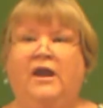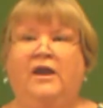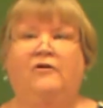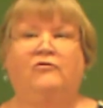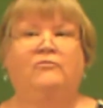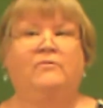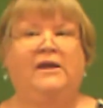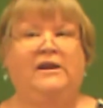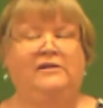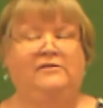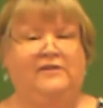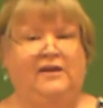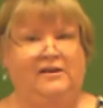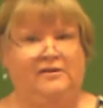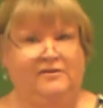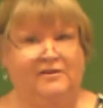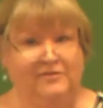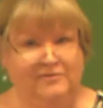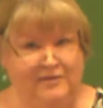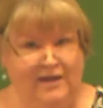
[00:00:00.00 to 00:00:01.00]
everybody take
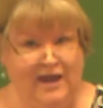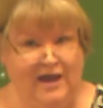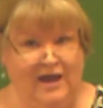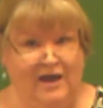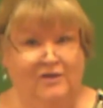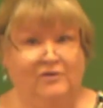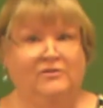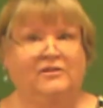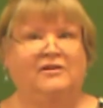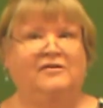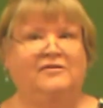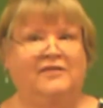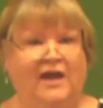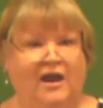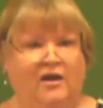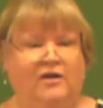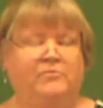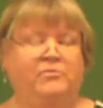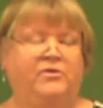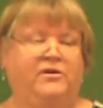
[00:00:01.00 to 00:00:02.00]
this out,
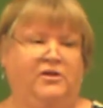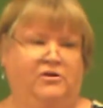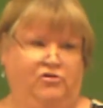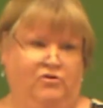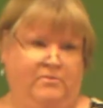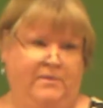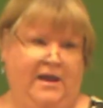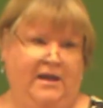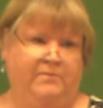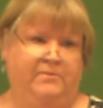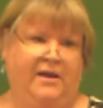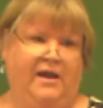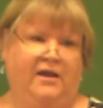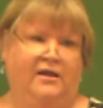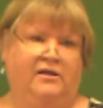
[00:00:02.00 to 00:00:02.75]
and put it in your backpack.